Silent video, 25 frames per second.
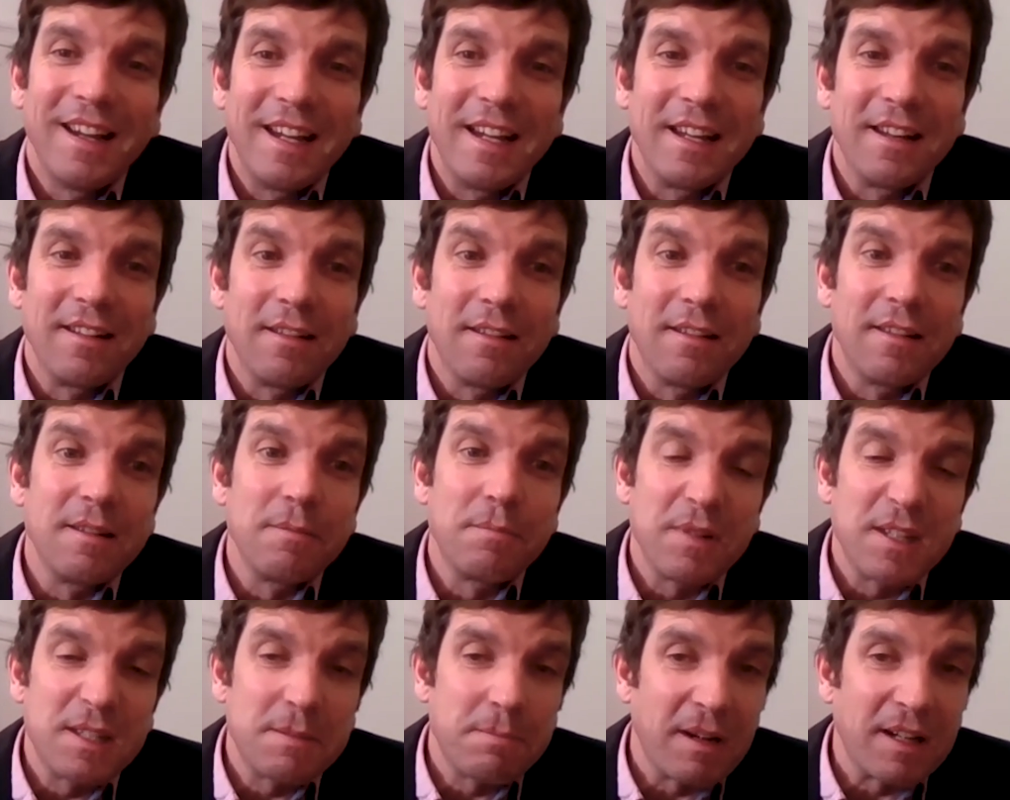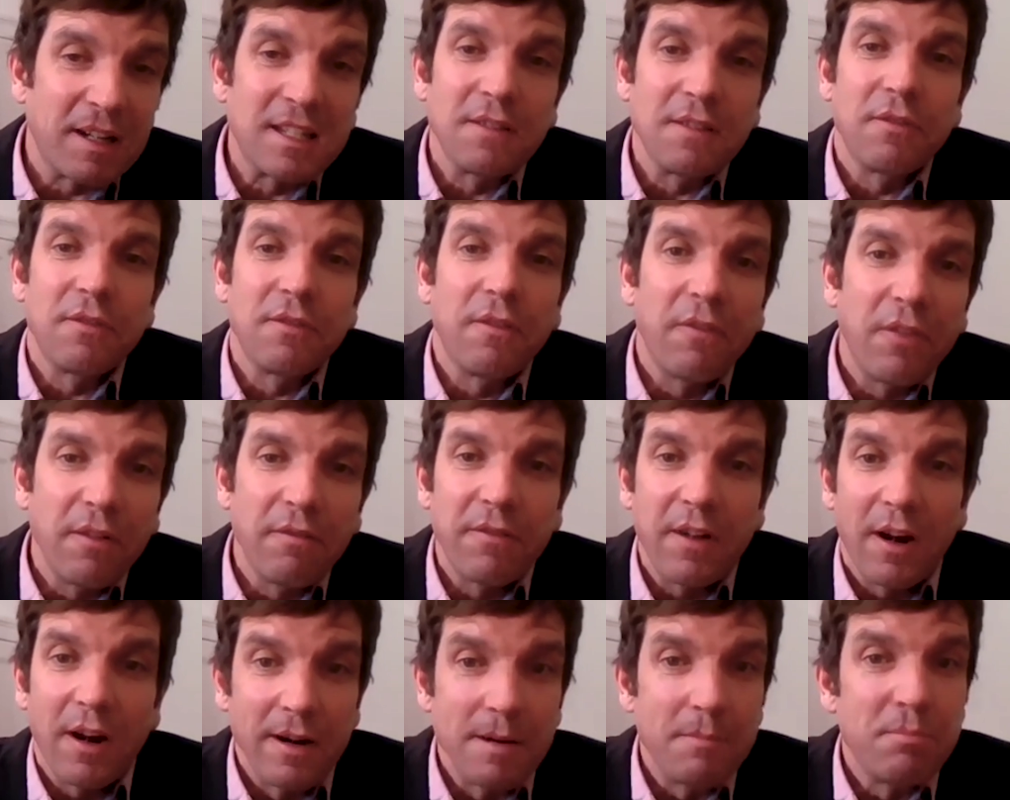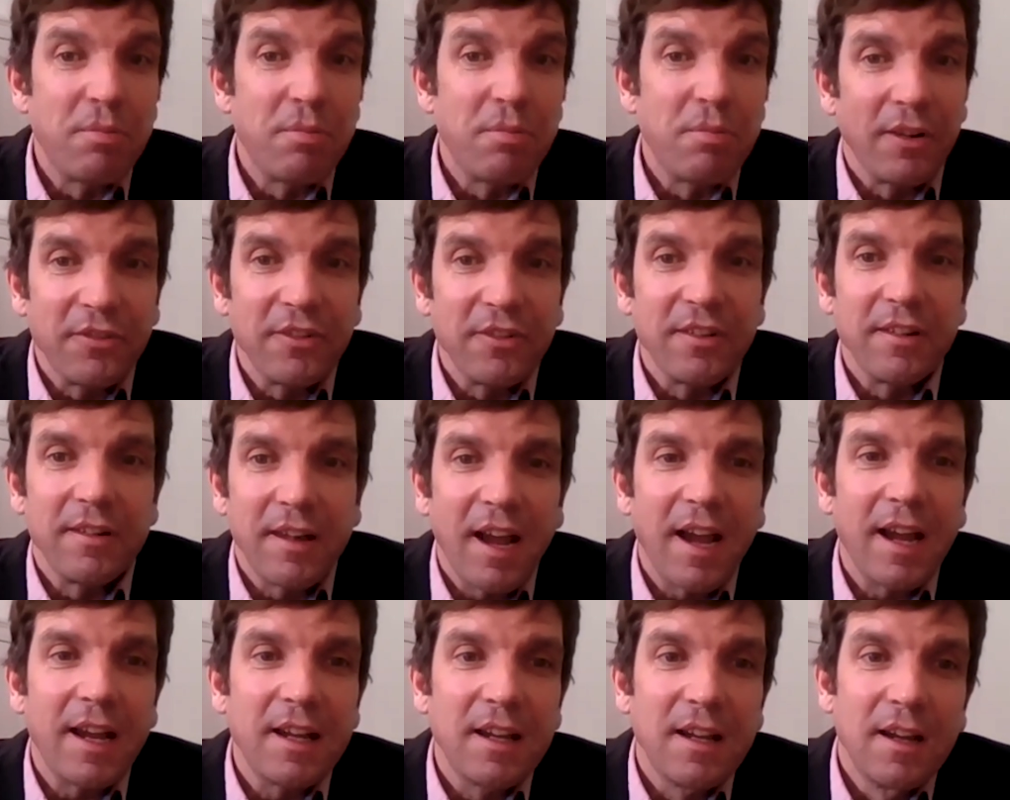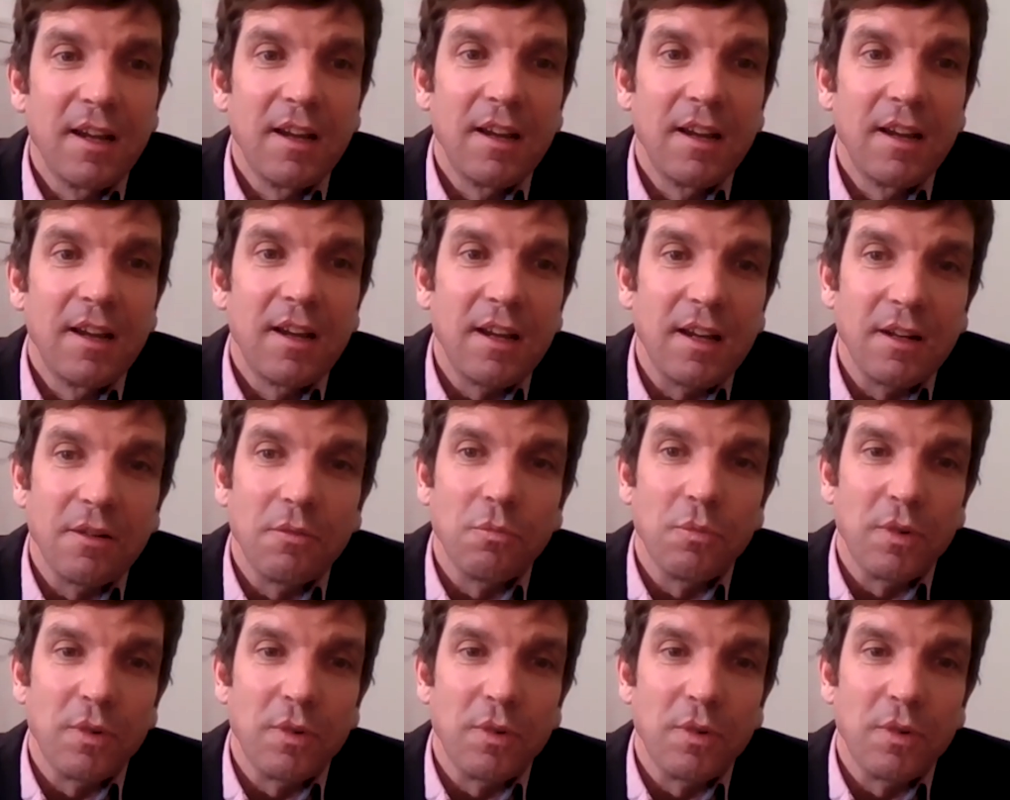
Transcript: in the perspective of the very present day, yes.